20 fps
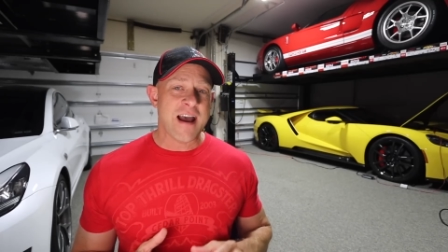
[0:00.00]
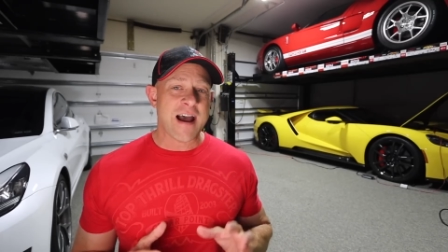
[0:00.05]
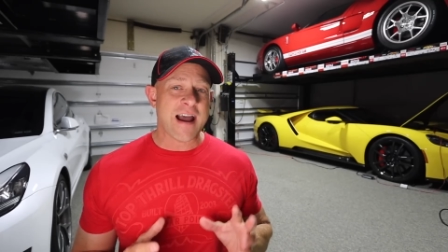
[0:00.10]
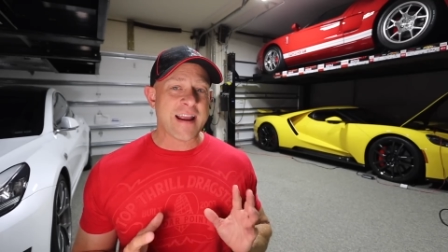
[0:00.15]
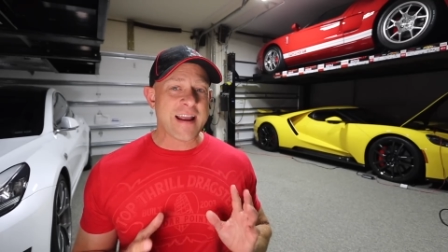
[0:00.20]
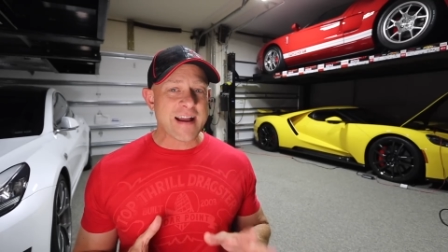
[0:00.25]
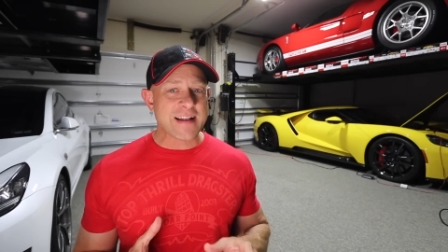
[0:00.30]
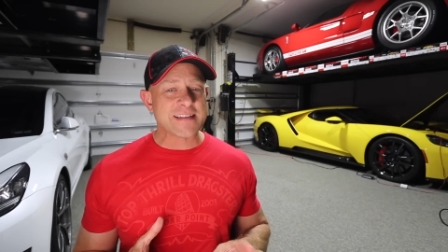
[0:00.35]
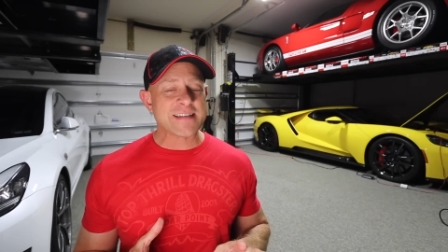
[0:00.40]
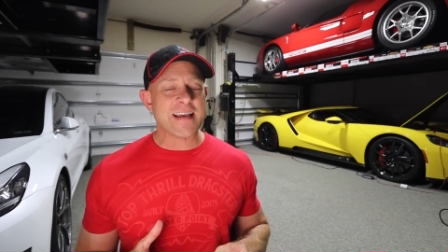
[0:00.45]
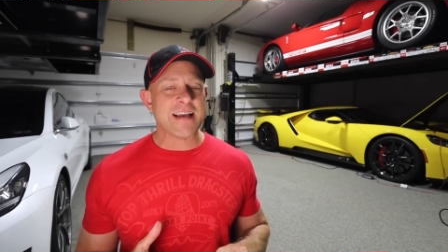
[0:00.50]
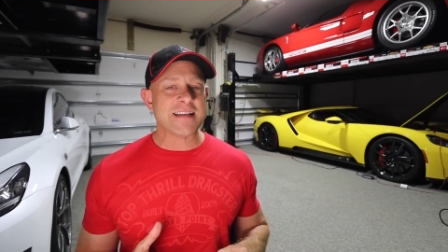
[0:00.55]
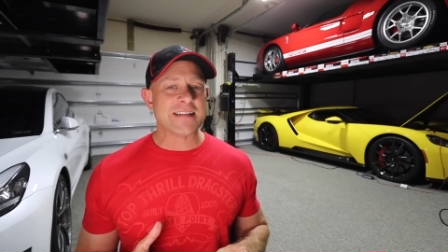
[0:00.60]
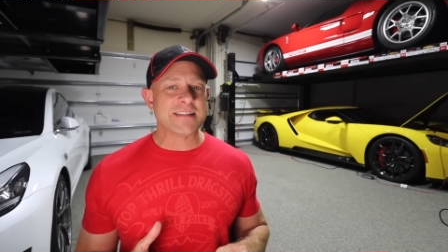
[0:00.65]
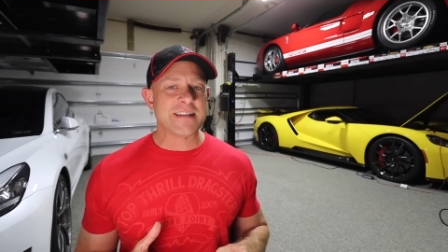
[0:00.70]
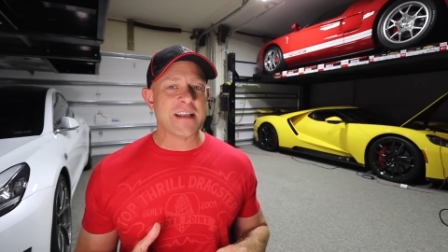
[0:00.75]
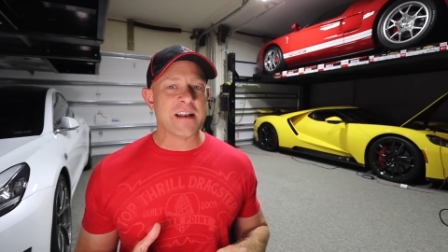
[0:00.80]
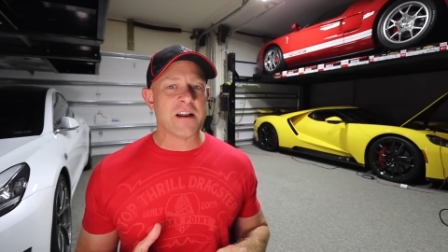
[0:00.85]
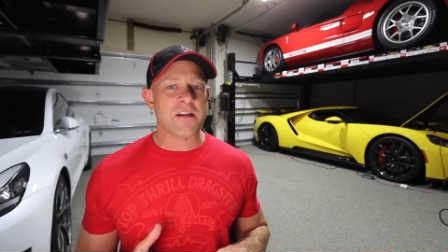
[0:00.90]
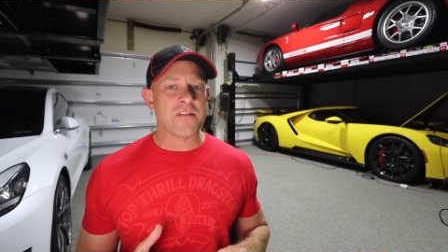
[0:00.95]
I got
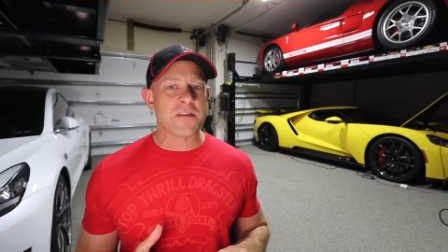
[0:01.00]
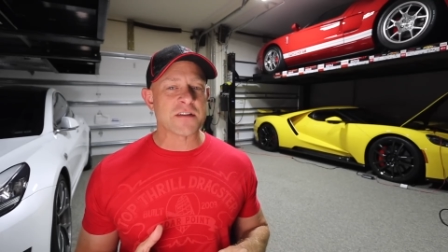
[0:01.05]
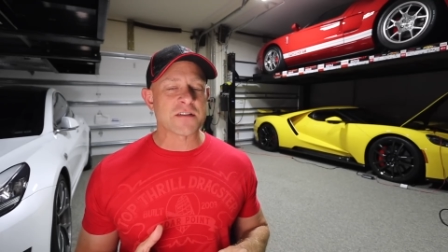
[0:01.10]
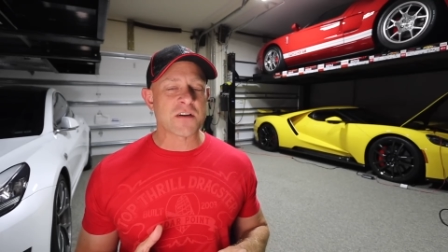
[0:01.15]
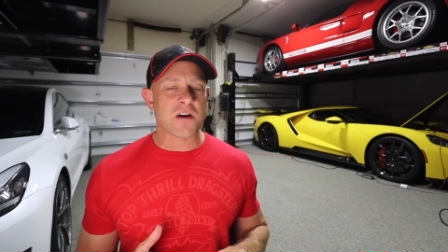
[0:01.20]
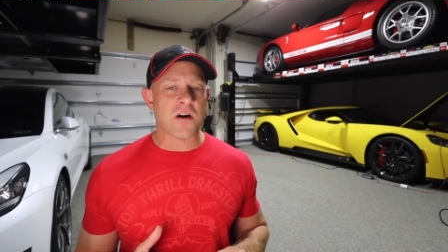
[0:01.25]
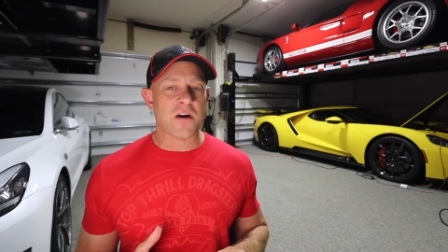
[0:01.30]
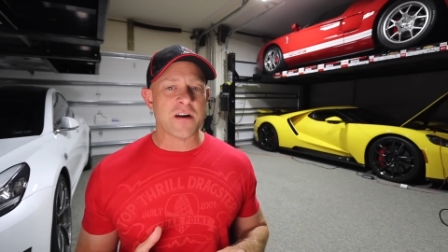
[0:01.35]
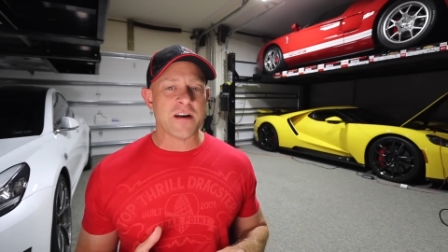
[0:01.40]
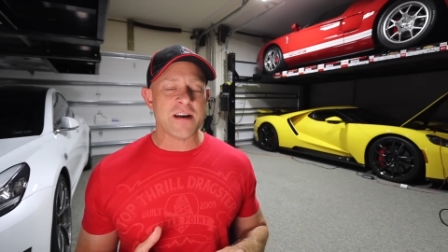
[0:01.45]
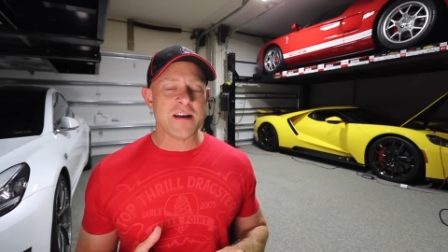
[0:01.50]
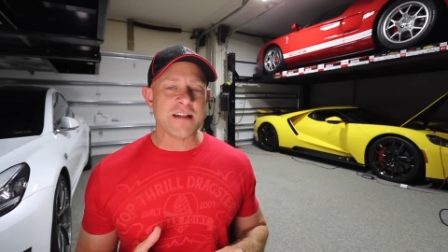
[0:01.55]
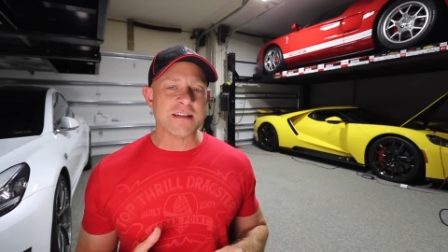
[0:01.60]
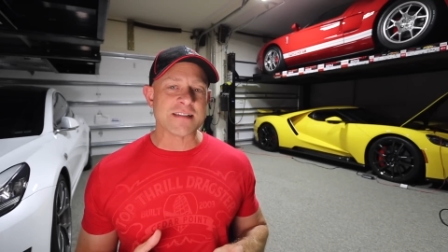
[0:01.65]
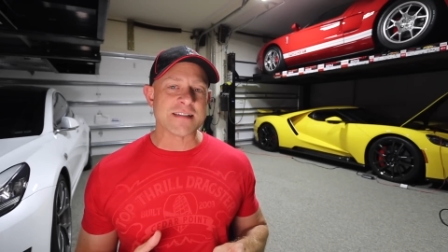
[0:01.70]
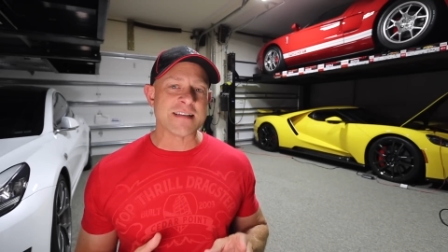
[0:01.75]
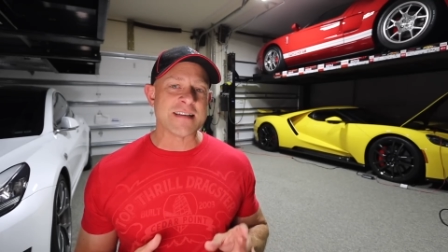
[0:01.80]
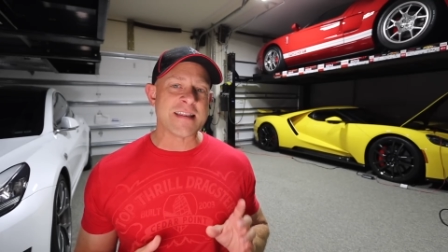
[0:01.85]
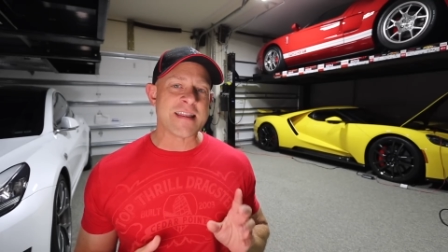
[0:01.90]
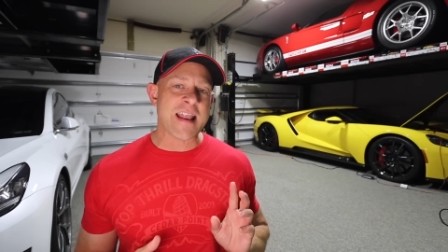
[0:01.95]
tested on this car, and it
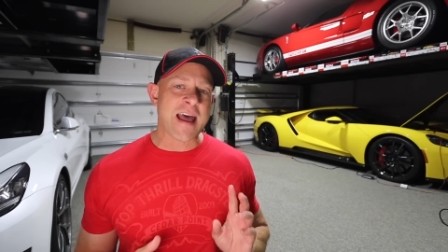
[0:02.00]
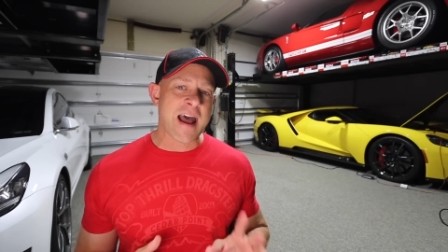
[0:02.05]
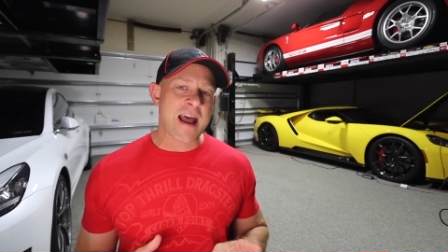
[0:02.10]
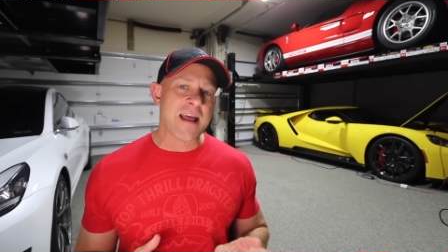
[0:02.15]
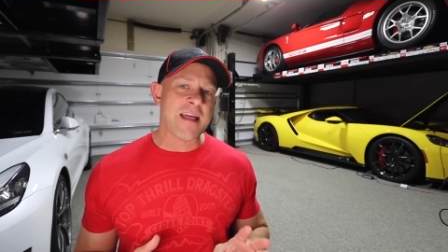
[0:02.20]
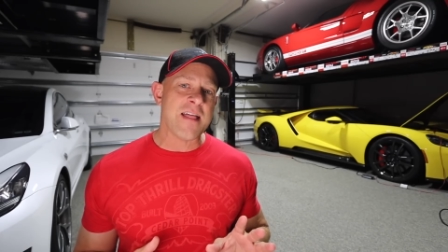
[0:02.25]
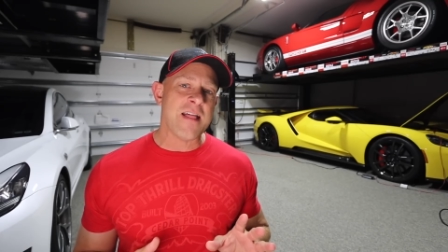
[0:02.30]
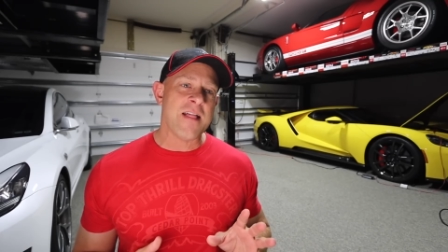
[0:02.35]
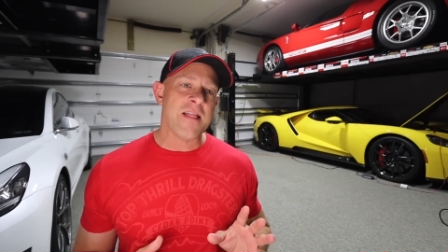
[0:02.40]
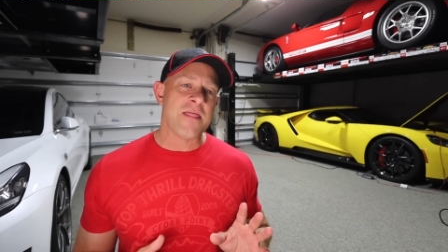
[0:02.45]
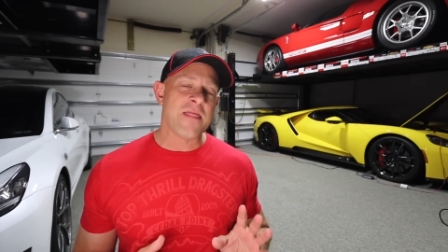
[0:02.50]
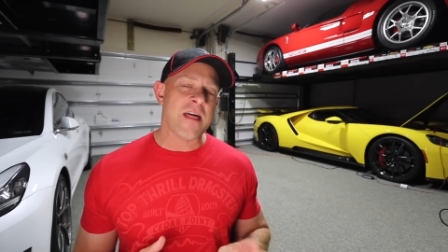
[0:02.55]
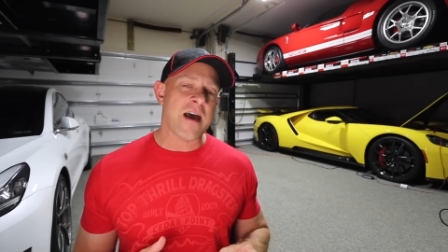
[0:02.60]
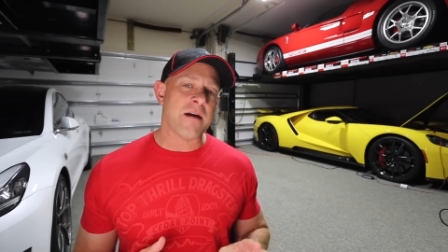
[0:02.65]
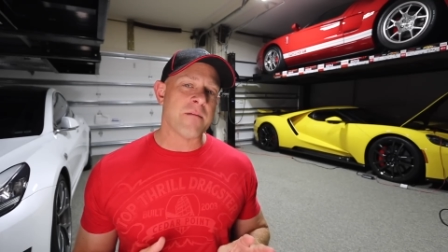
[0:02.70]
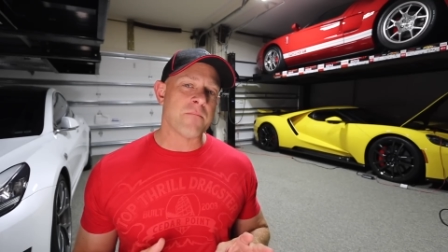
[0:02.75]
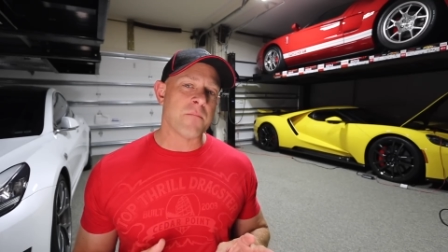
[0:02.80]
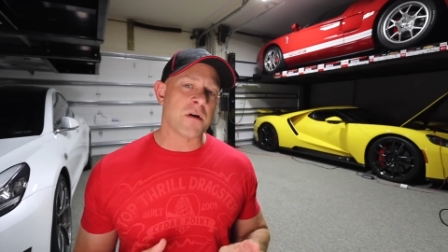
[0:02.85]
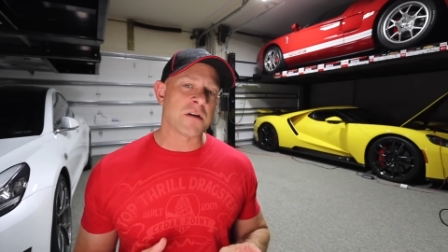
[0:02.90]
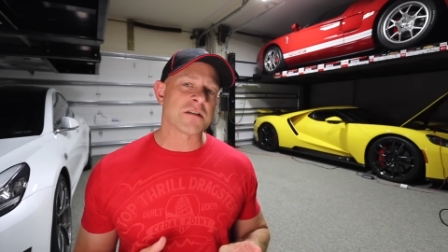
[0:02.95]
is not
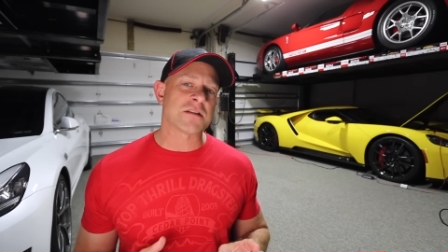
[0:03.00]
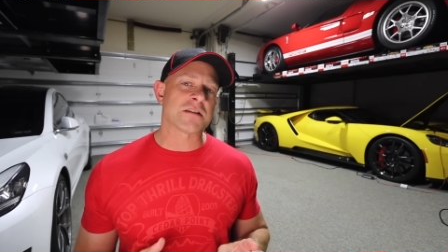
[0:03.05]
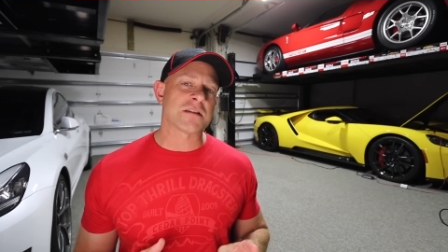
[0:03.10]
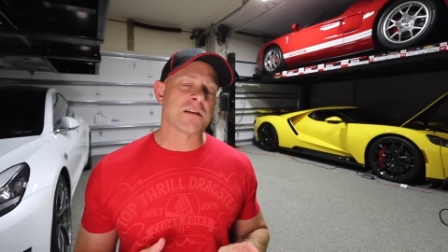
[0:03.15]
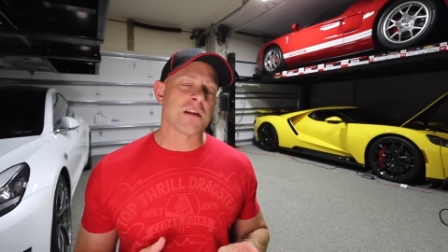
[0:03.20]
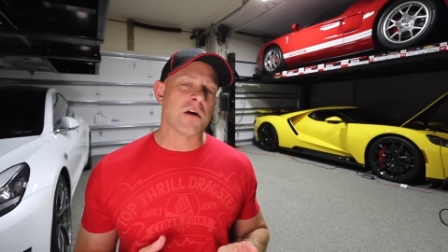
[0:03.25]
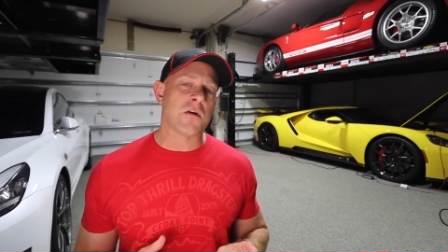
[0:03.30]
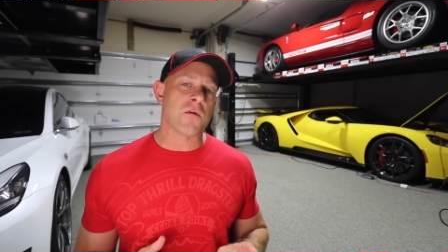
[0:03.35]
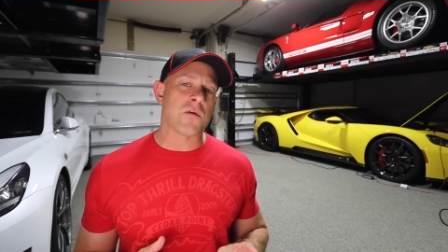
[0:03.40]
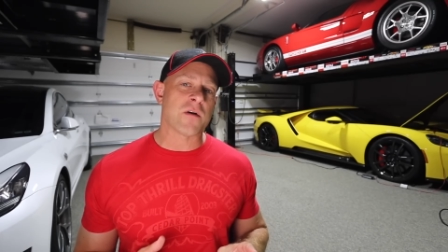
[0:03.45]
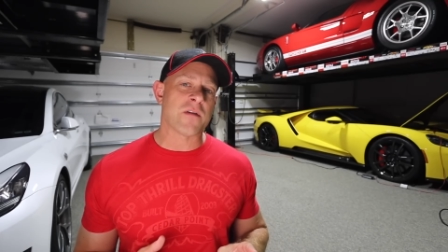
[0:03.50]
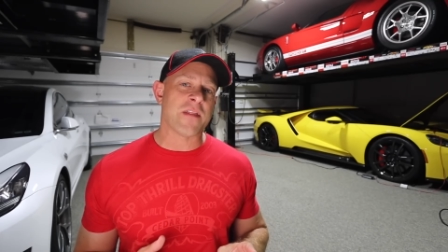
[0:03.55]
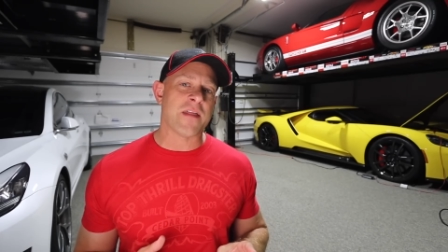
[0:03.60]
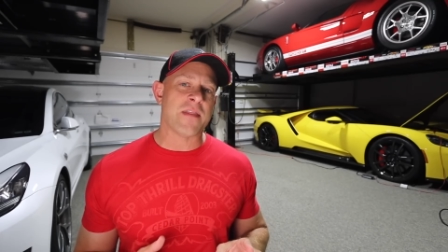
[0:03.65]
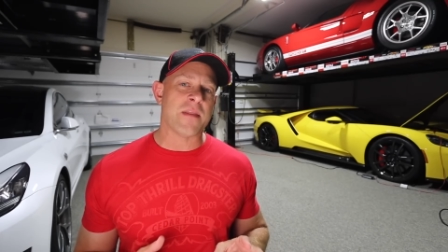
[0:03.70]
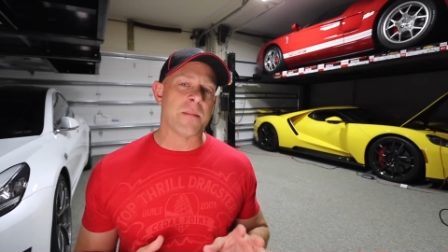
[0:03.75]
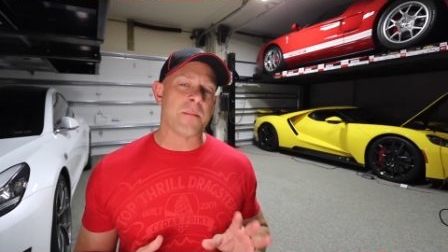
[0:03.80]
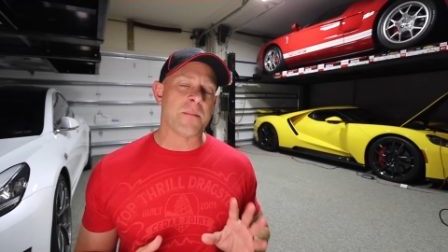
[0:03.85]
that much slower than the